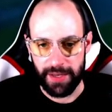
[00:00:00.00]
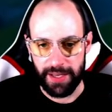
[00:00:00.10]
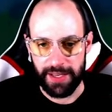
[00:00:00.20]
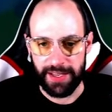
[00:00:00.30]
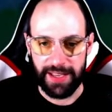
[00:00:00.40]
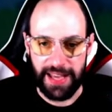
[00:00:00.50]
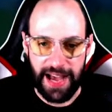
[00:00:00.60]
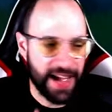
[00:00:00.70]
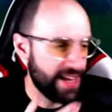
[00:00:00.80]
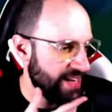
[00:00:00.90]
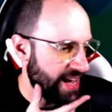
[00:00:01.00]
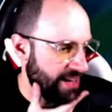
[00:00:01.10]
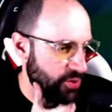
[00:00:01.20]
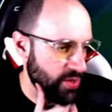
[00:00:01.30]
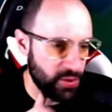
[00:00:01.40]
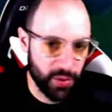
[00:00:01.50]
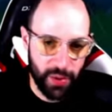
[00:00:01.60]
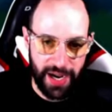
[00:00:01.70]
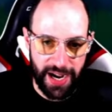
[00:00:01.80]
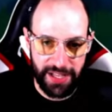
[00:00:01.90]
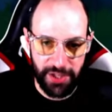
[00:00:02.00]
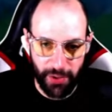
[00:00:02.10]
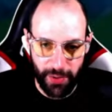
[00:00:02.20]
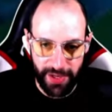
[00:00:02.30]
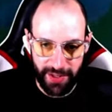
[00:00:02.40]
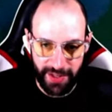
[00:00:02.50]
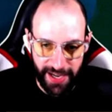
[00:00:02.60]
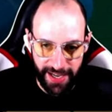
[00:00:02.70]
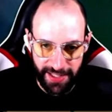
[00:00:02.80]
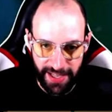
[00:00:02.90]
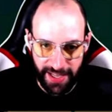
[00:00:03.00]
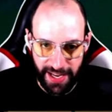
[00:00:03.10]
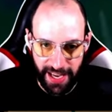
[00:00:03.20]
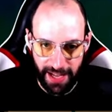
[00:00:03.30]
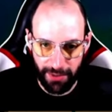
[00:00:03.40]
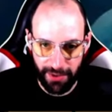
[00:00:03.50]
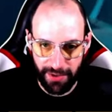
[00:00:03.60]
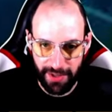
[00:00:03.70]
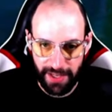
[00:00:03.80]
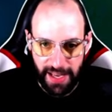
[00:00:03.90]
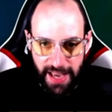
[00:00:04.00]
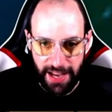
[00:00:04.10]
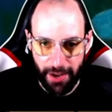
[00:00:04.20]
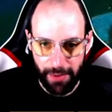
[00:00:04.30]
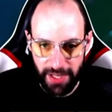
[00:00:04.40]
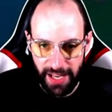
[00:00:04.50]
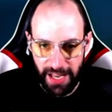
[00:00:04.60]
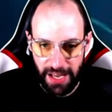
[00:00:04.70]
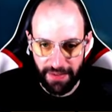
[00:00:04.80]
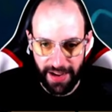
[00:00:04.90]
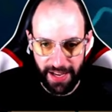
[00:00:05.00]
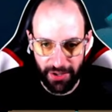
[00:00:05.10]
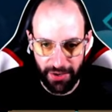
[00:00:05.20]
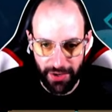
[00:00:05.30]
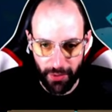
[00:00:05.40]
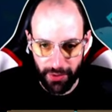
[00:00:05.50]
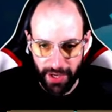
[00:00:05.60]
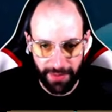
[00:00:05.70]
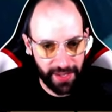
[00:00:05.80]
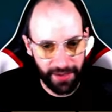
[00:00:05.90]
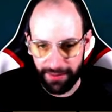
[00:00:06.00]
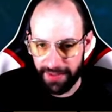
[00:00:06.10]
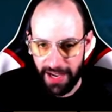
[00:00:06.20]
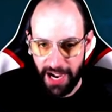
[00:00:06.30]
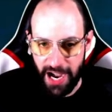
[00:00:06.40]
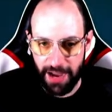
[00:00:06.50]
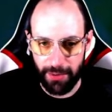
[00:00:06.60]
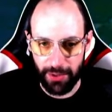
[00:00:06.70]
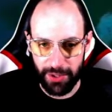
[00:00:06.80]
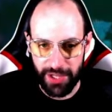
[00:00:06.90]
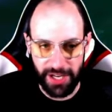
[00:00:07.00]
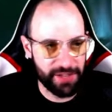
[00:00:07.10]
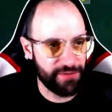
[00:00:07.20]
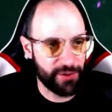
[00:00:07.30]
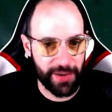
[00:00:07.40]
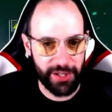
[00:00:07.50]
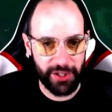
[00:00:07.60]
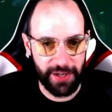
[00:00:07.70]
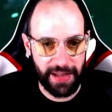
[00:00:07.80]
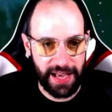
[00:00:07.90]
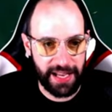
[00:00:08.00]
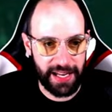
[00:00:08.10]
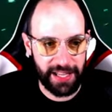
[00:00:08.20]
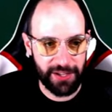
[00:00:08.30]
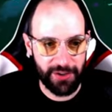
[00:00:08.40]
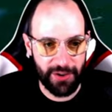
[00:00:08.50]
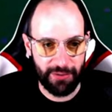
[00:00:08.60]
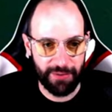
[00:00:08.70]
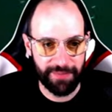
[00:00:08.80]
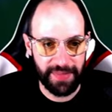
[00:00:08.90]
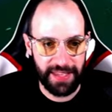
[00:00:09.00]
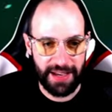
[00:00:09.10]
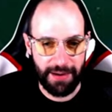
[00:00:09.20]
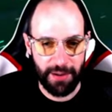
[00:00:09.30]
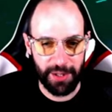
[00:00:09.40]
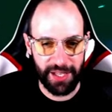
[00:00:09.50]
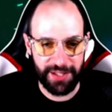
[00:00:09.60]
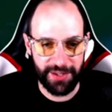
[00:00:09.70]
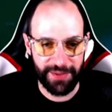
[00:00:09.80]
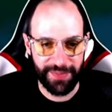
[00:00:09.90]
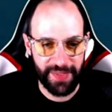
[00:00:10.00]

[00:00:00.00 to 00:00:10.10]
Okay. Yeah, I can, I can try to answer your questions, guys, and help you. And obviously, if I don't know something, I will search information and let you know about the answer.